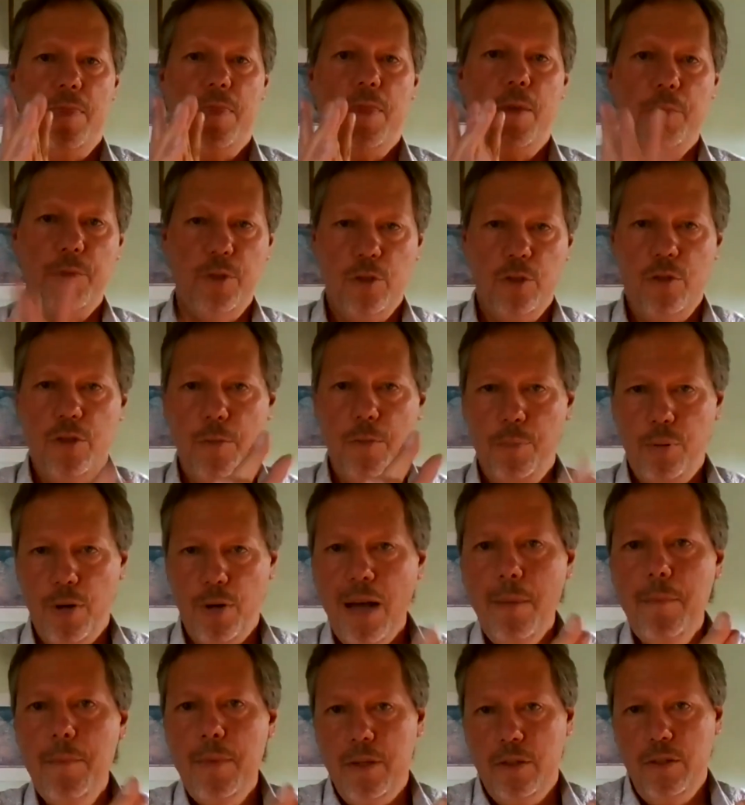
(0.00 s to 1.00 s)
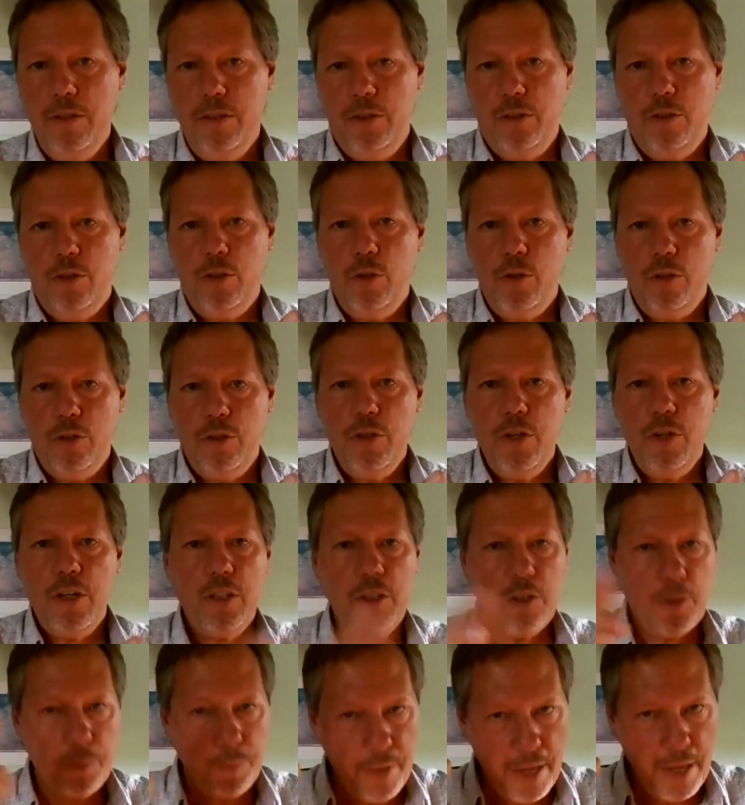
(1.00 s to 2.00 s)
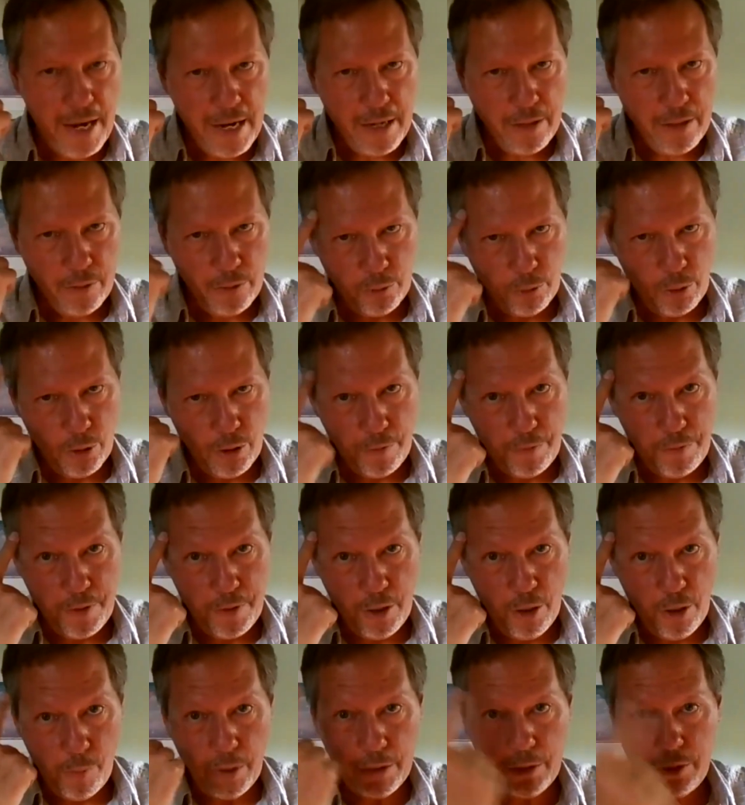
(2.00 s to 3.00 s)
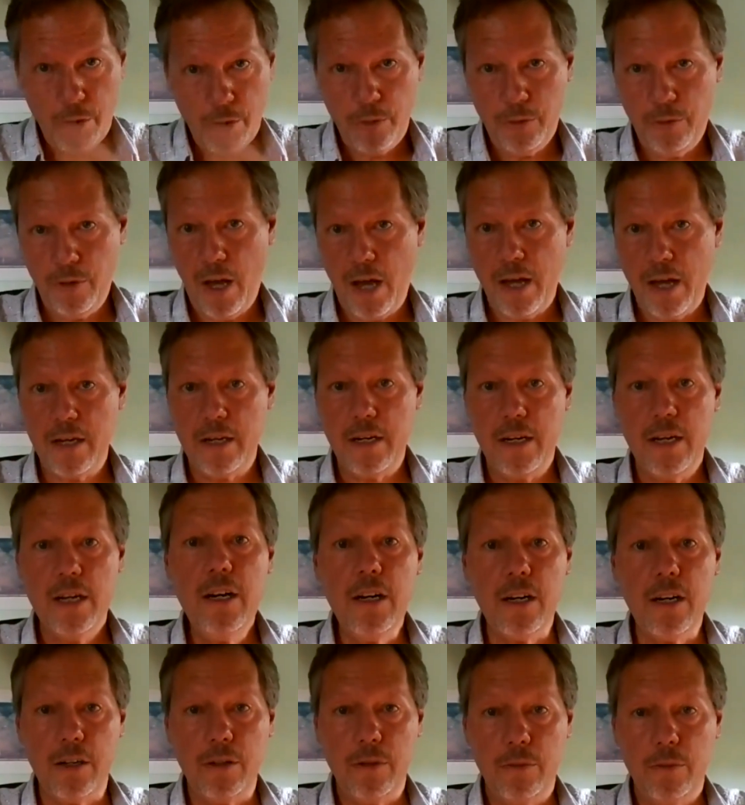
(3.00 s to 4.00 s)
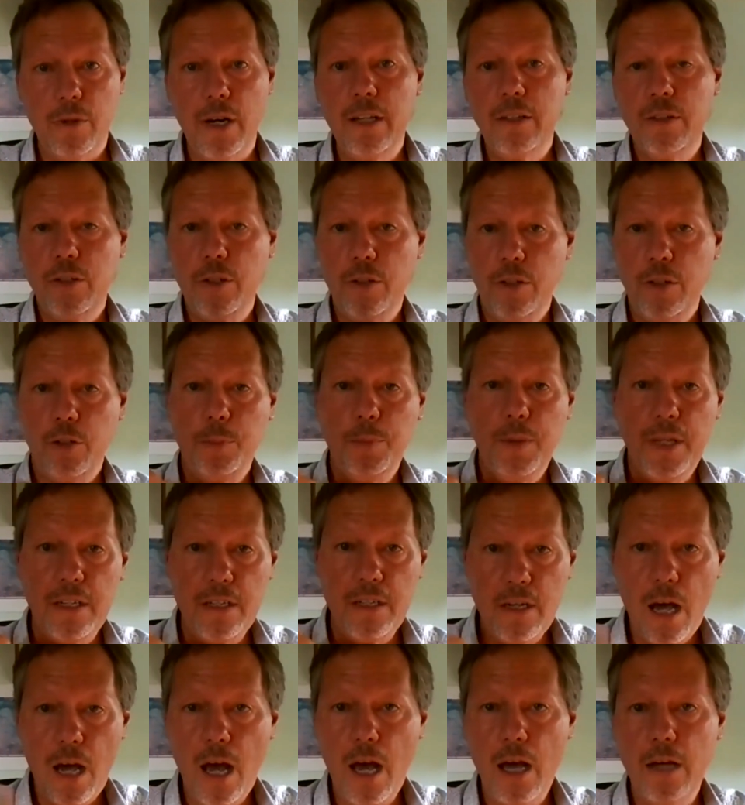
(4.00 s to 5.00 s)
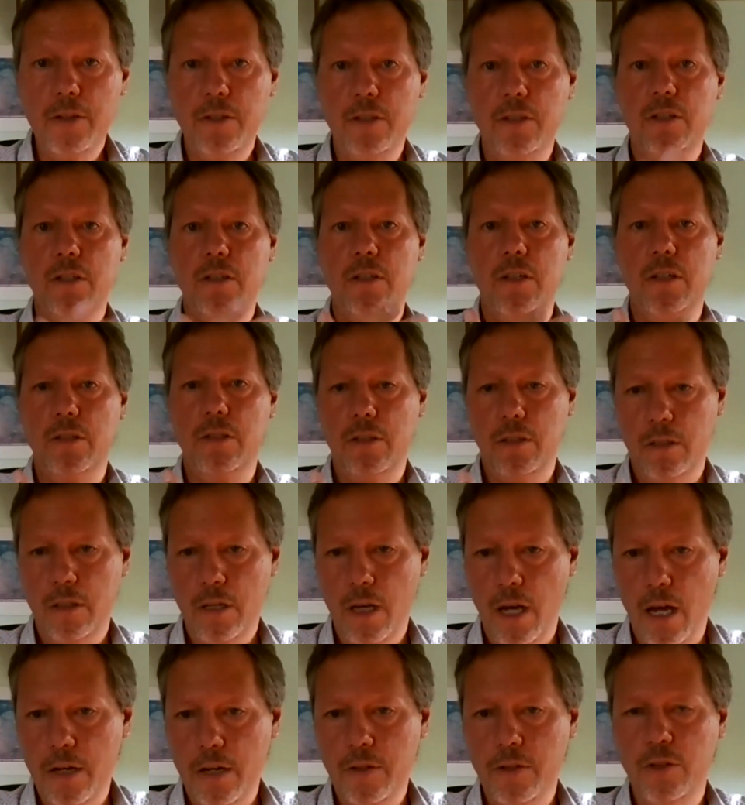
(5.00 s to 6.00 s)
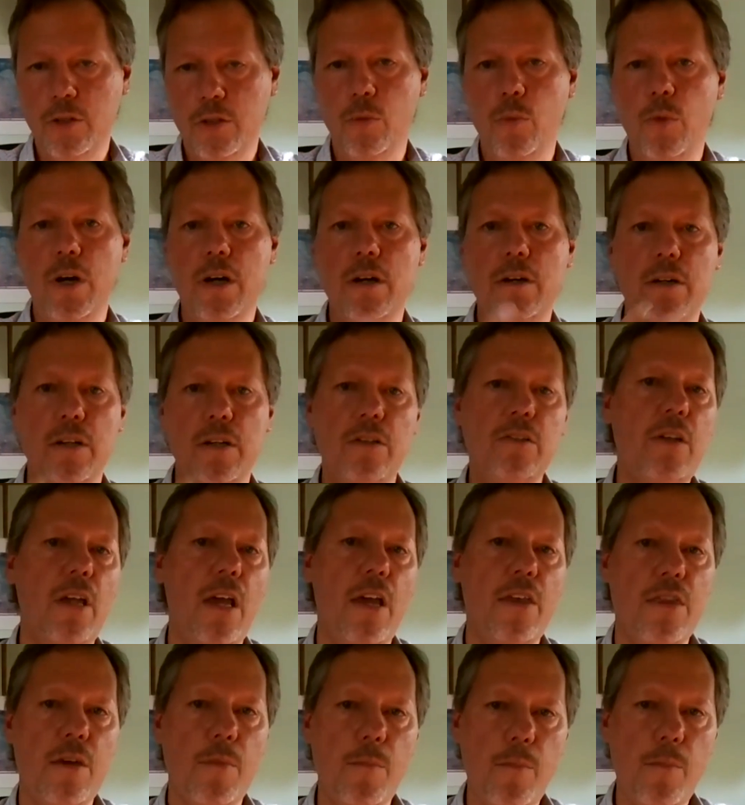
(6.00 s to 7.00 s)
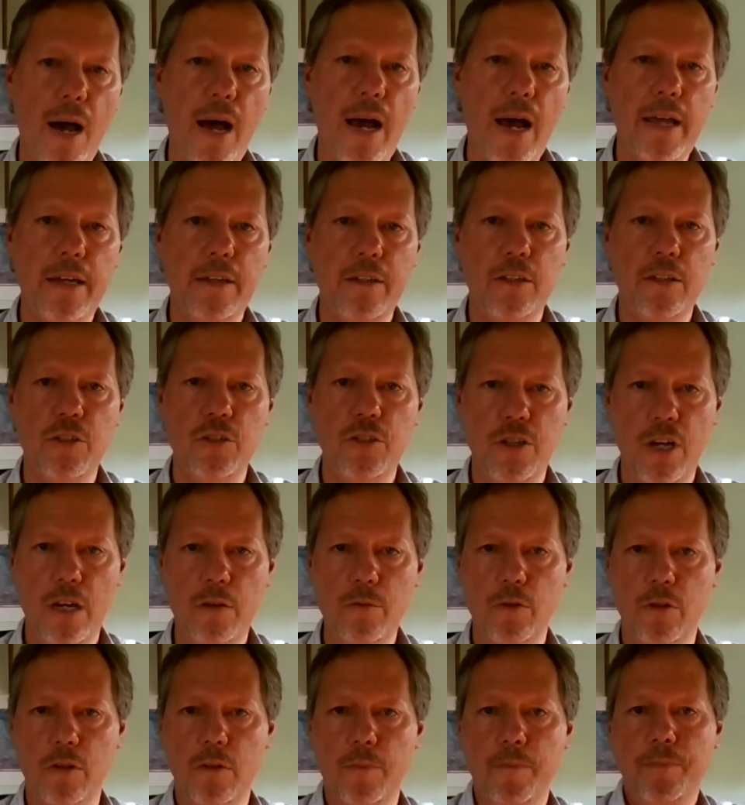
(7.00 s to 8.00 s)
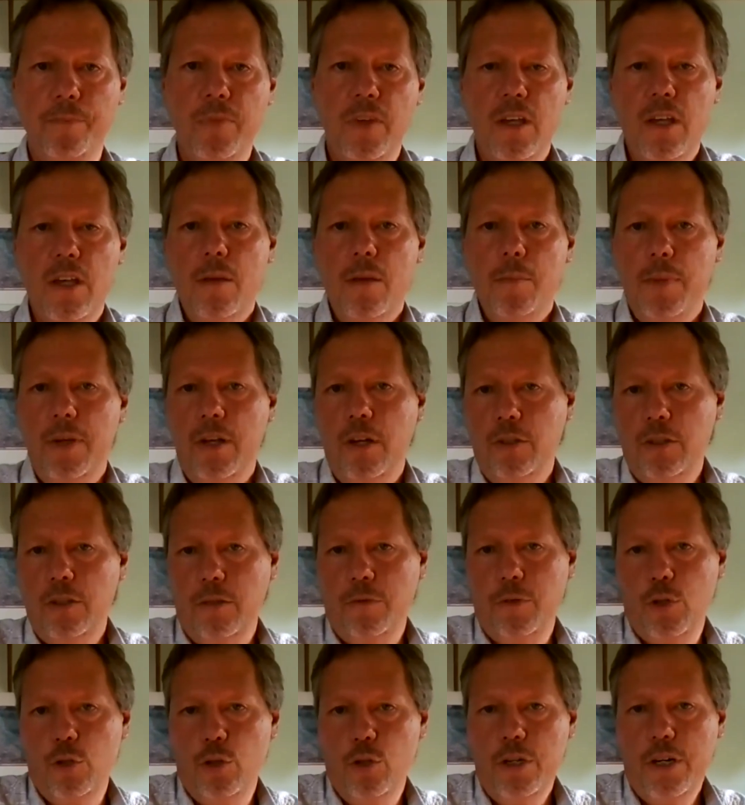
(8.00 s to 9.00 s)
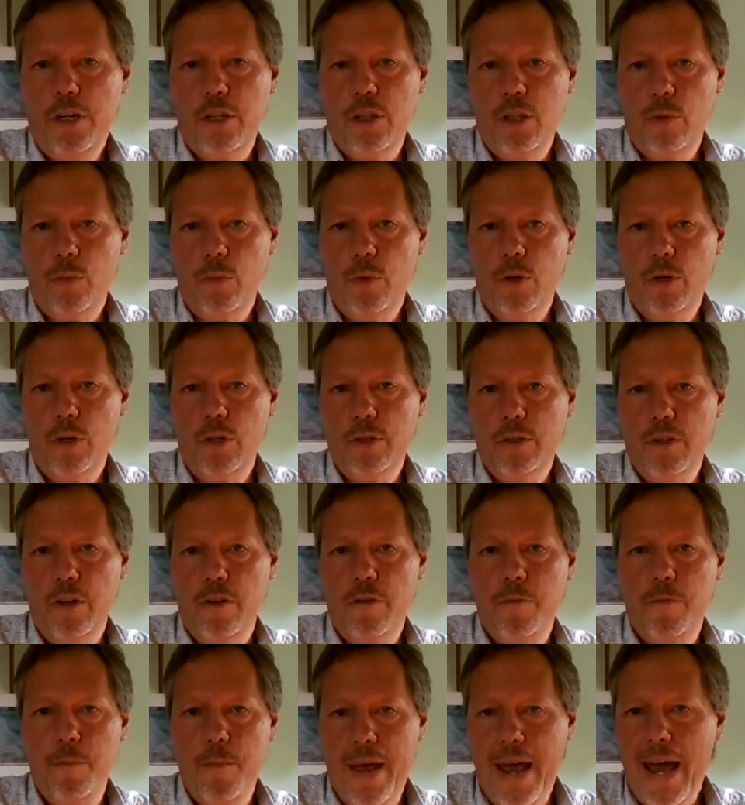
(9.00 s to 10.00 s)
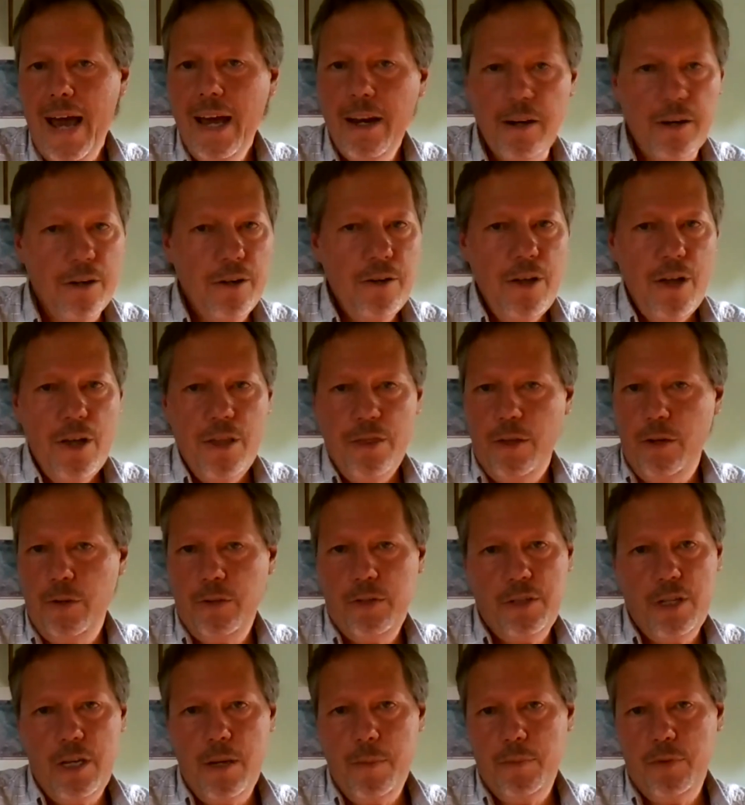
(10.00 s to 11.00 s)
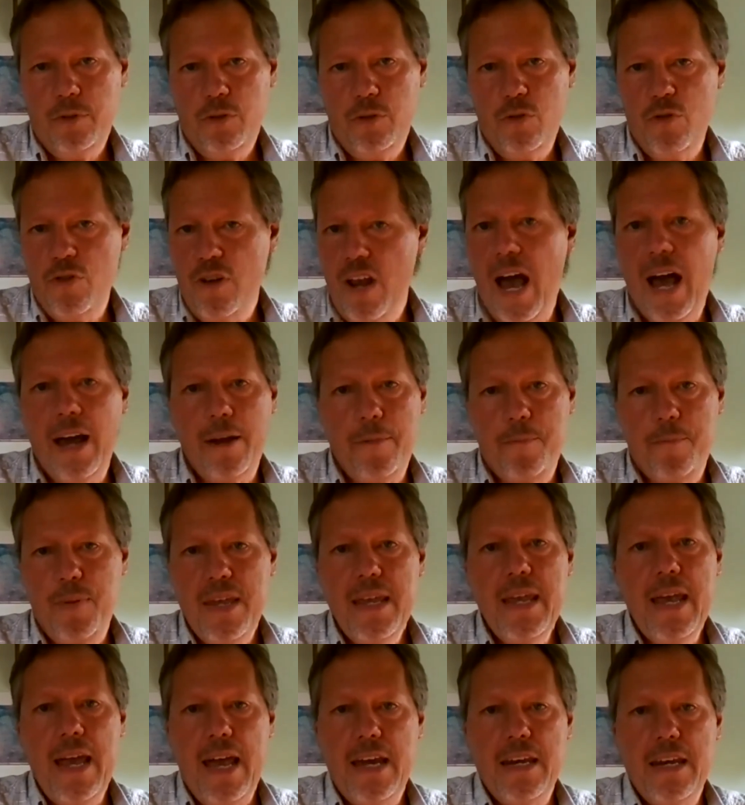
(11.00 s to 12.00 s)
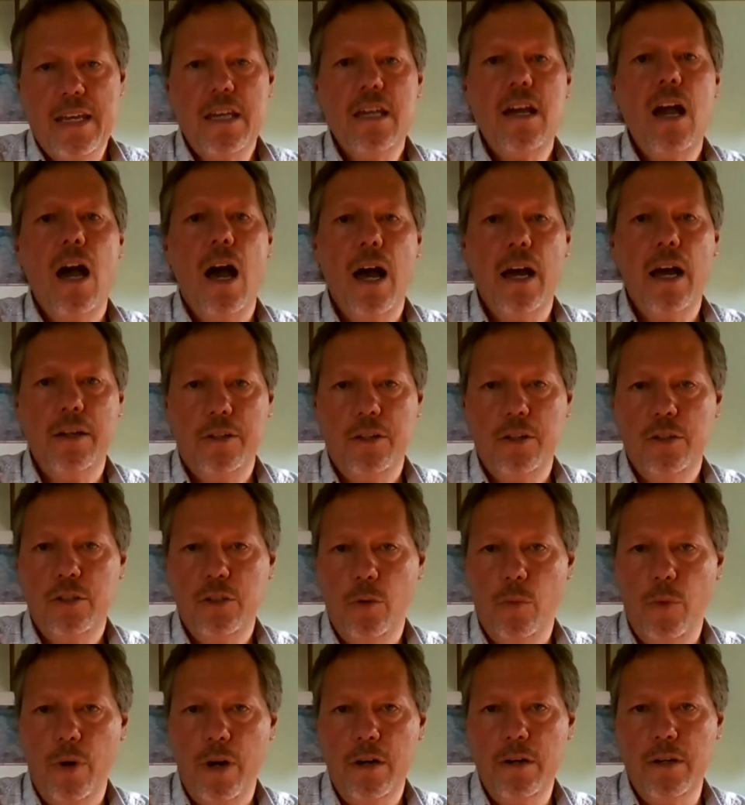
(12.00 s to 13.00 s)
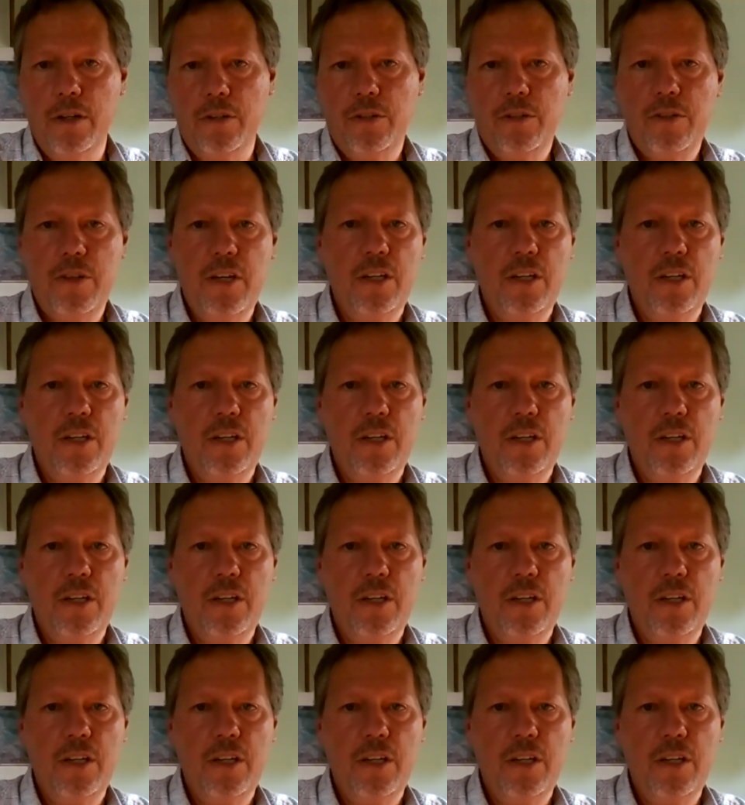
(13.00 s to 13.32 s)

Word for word: The, the problem is to, to explain sort of you know what goes on in here right to explain consciousness and conscious awareness and the mind in general because if you look in the world of matter, there seems to not be any conscious awareness.